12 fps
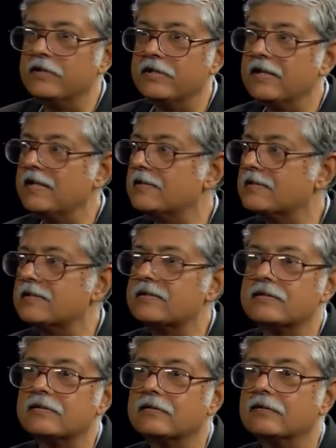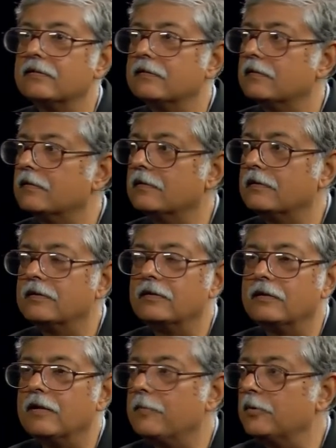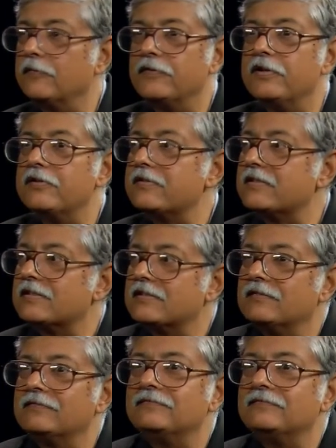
the next couple of years?